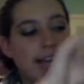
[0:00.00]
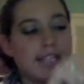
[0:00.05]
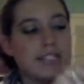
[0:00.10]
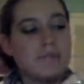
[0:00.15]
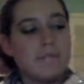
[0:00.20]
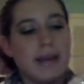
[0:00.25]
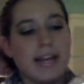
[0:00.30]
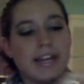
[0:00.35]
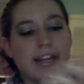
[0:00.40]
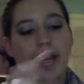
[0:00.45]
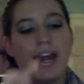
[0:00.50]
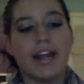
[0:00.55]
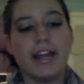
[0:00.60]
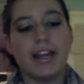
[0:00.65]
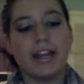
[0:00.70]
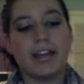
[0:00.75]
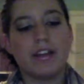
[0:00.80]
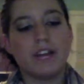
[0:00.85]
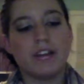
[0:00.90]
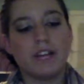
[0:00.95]
And it's
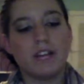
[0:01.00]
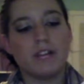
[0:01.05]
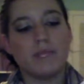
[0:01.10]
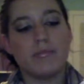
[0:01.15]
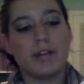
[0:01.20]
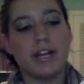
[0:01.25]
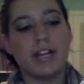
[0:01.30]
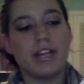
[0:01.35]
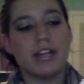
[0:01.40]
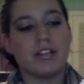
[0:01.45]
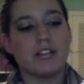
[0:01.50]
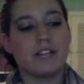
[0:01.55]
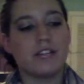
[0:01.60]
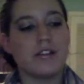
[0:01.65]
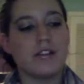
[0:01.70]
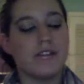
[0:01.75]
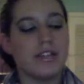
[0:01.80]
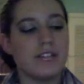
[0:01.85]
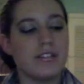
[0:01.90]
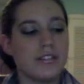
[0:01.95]
magnetic right here,
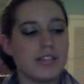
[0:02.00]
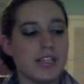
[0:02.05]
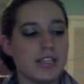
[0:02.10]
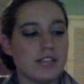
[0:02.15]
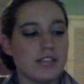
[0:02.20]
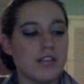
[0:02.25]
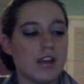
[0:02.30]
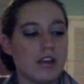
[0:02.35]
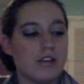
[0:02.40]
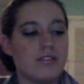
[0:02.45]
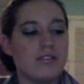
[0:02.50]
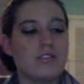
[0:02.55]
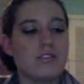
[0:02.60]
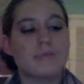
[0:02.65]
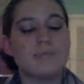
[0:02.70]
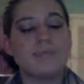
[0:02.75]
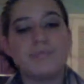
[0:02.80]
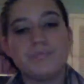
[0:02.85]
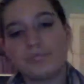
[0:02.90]
so it stays closed.